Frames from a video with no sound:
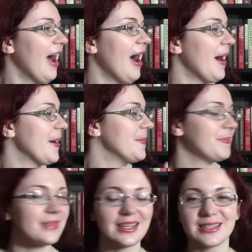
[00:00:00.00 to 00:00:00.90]

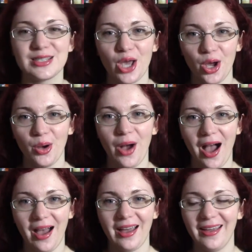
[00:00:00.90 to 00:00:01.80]
Um, so
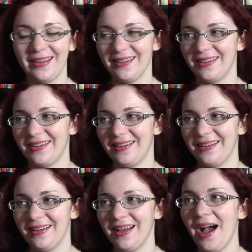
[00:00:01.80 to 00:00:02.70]
I,
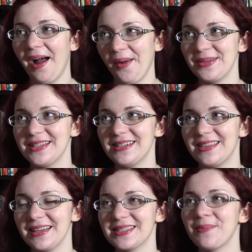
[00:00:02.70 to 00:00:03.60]
I was into
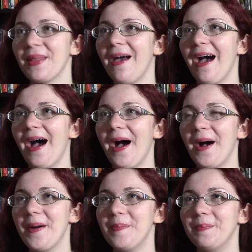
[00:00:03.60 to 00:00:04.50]
this.
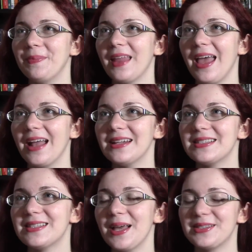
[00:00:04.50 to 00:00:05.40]
Um, and
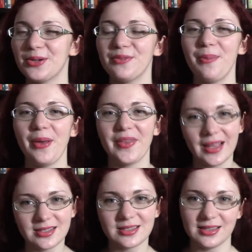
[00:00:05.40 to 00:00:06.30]
it's, it's sort of about
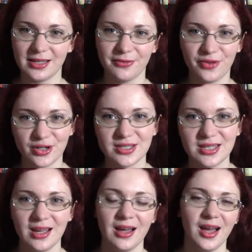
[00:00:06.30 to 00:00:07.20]
the, the
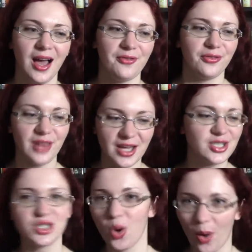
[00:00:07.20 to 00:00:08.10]
first
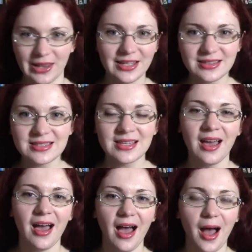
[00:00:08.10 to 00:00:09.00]
flush toilets
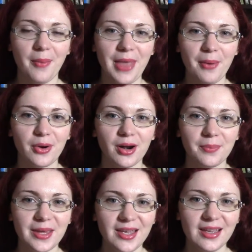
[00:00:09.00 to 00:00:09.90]
um, that were
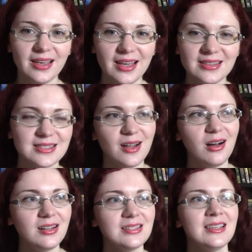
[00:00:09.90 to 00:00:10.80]
being
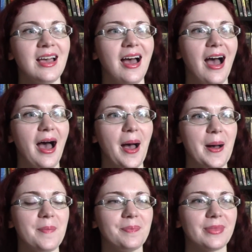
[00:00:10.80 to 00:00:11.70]
installed.
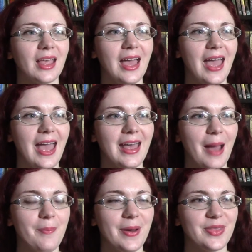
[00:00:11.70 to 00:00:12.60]
At, um,
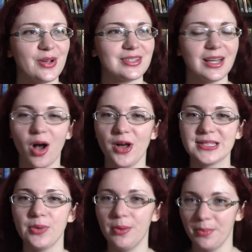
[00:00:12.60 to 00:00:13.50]
eh, but there's like
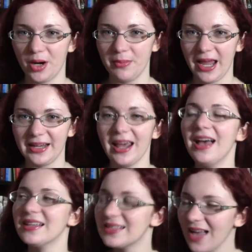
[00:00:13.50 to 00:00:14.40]
also a mermaid.
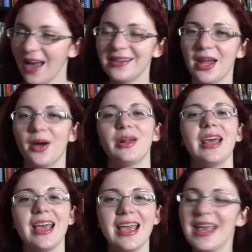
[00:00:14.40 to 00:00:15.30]
Side note,
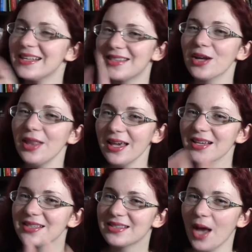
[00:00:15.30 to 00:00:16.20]
is there like
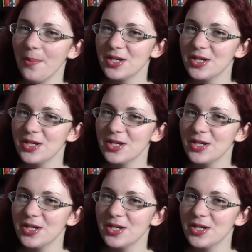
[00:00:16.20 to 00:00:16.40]
a